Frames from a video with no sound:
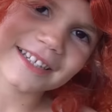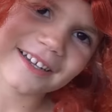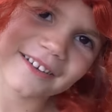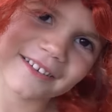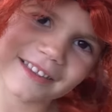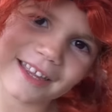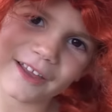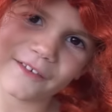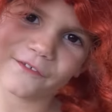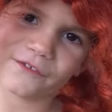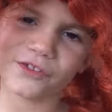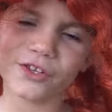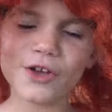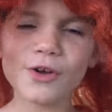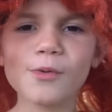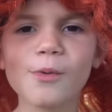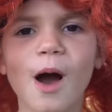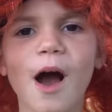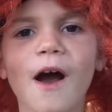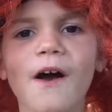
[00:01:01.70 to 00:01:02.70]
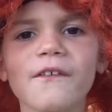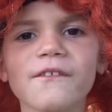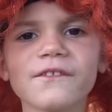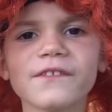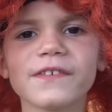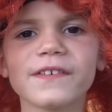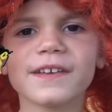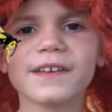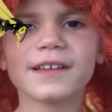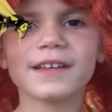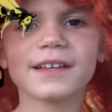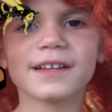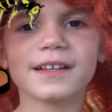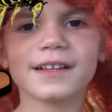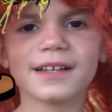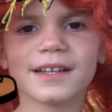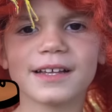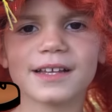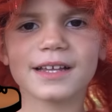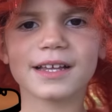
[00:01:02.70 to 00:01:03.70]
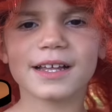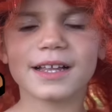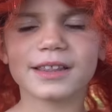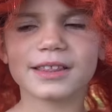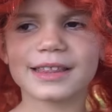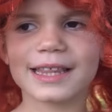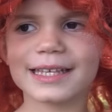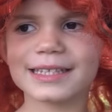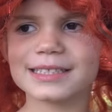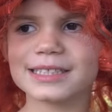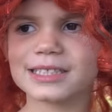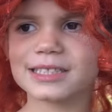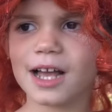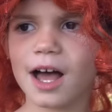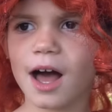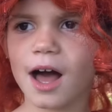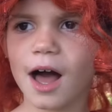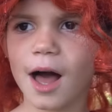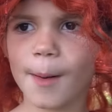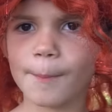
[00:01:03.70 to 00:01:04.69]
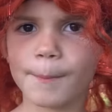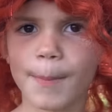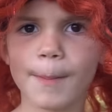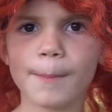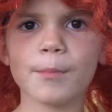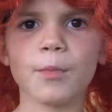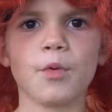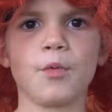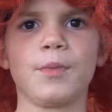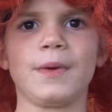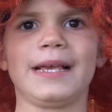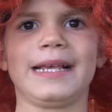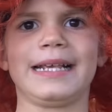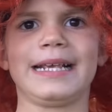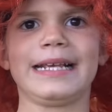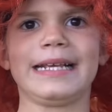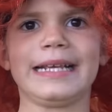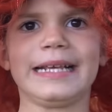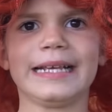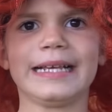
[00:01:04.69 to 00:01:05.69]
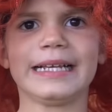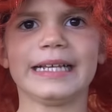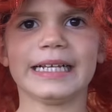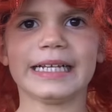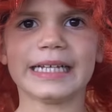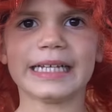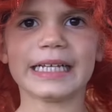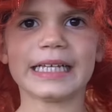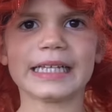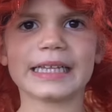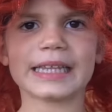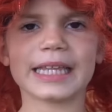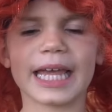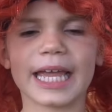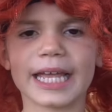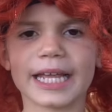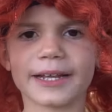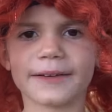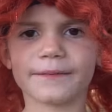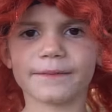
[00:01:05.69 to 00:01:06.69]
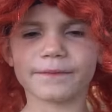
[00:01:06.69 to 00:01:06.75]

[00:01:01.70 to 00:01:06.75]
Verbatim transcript: so they flew off. They saw a bamboo, and they